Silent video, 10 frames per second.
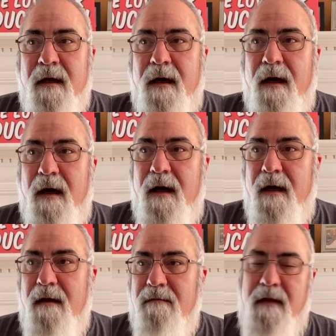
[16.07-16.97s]

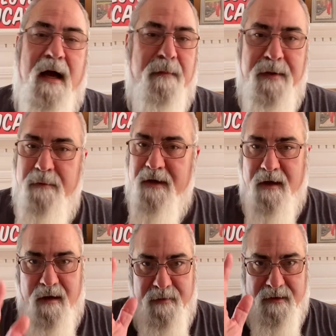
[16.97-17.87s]
A lot of public
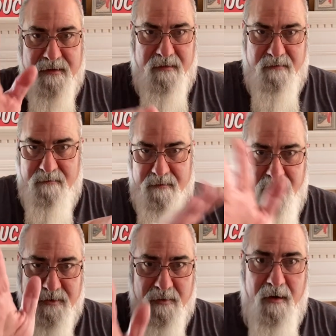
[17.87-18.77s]
comments, and
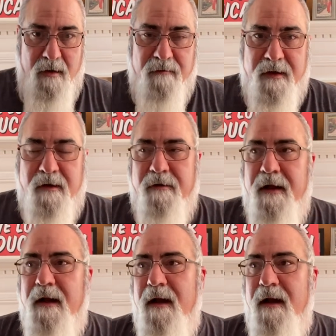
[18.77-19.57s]
those are all over the internet.